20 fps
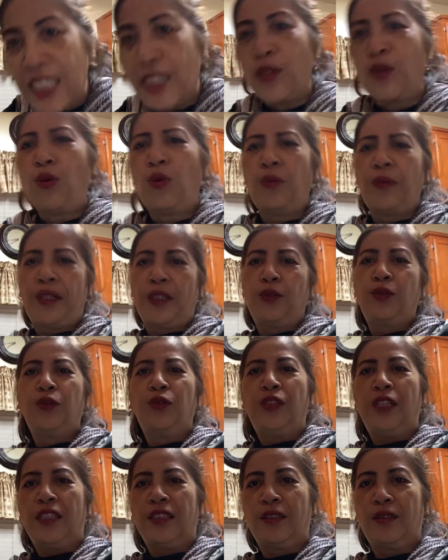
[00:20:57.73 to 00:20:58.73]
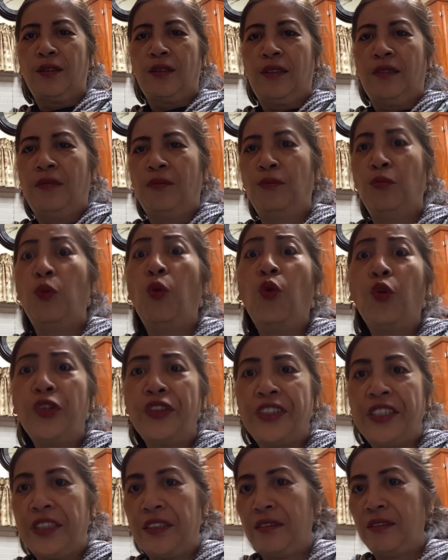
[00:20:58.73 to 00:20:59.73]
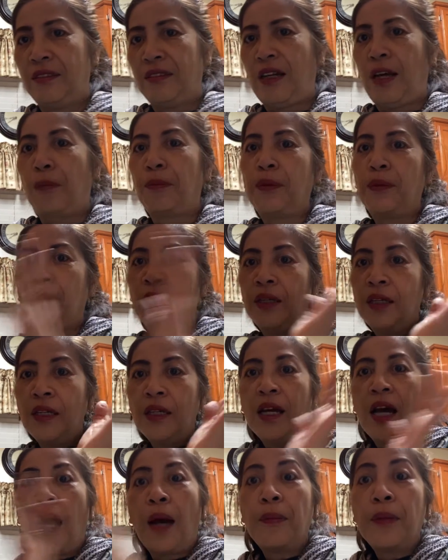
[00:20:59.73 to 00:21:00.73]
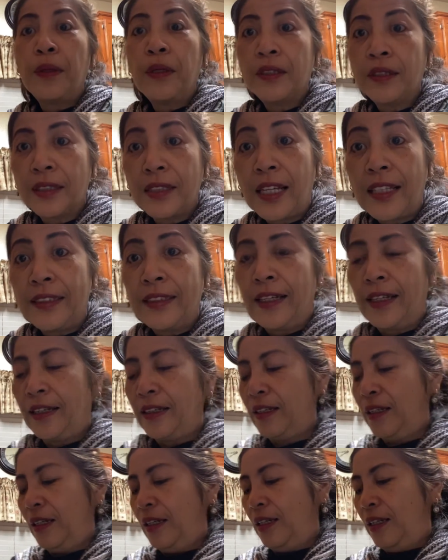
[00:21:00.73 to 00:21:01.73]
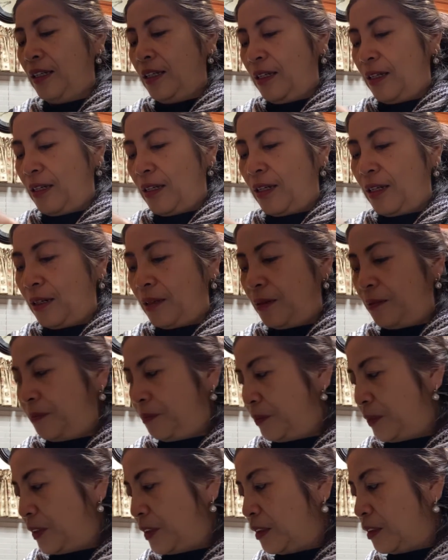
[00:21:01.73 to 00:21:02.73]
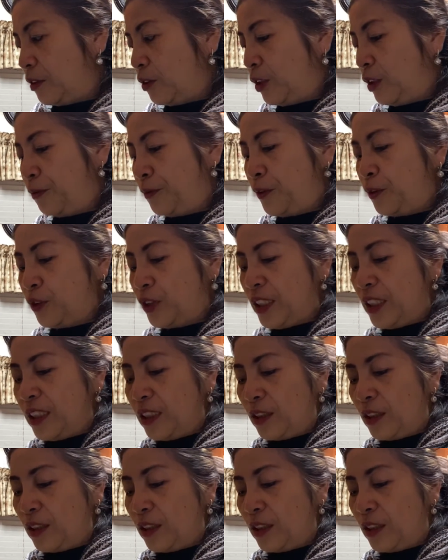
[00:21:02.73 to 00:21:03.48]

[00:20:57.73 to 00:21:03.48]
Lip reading: Oh my goodness. Morning. Happy Sunday. If you see the